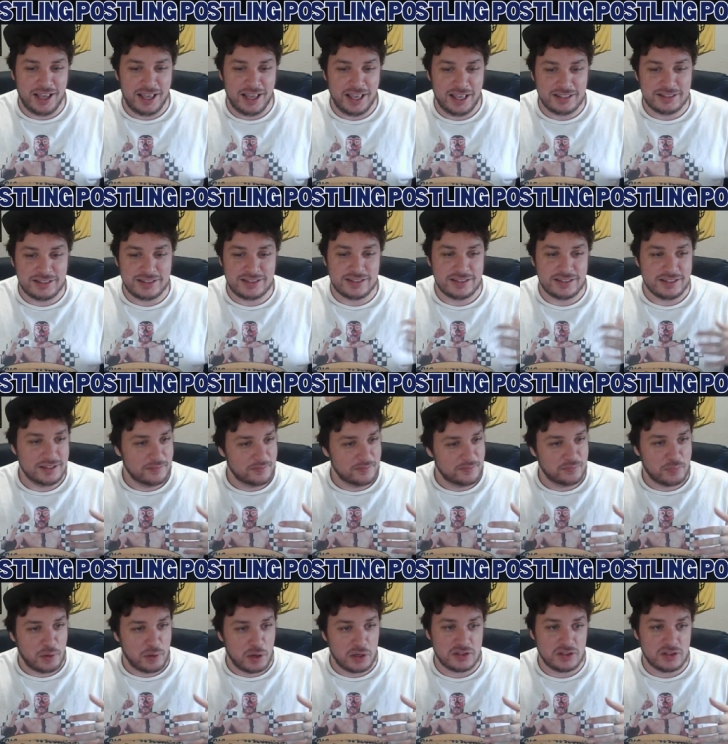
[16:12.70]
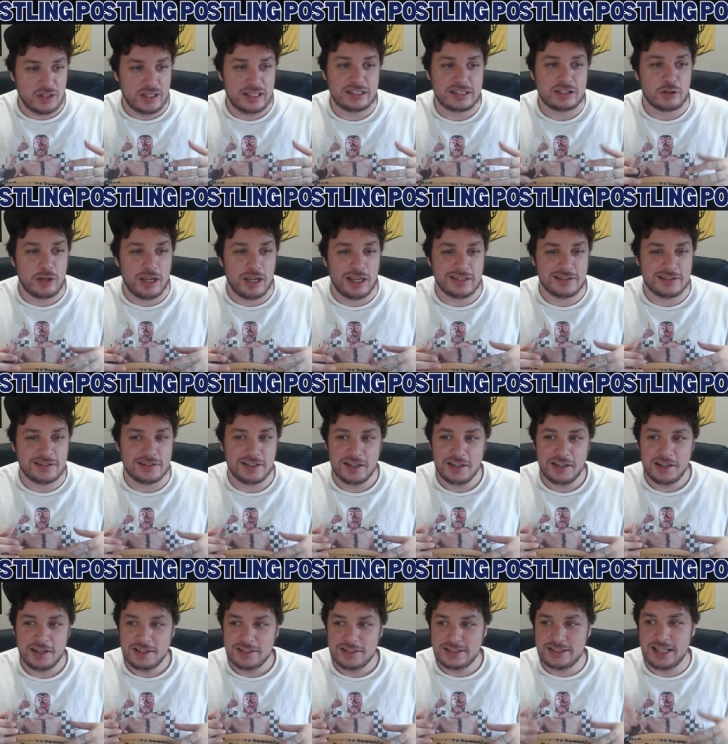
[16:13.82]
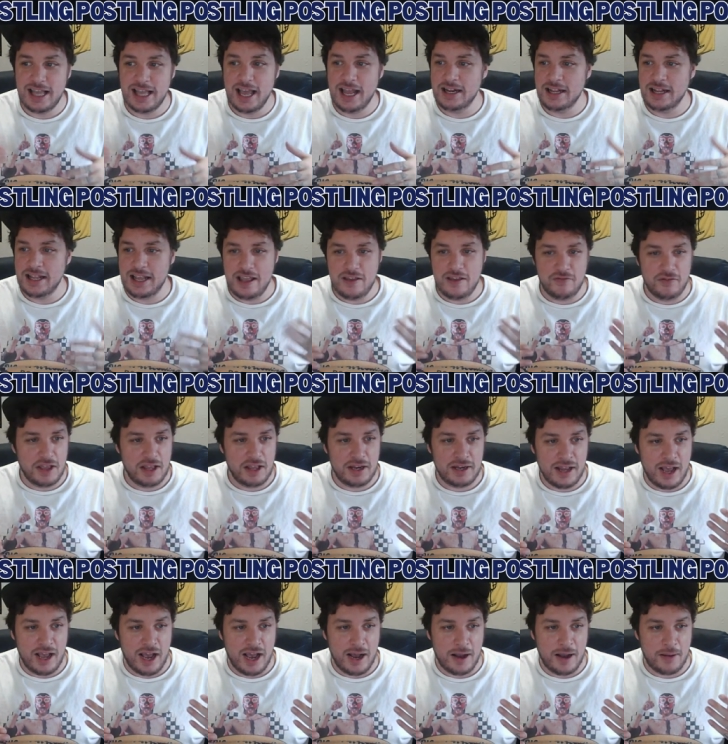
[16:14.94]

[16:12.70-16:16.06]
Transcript: his personal history, has said even,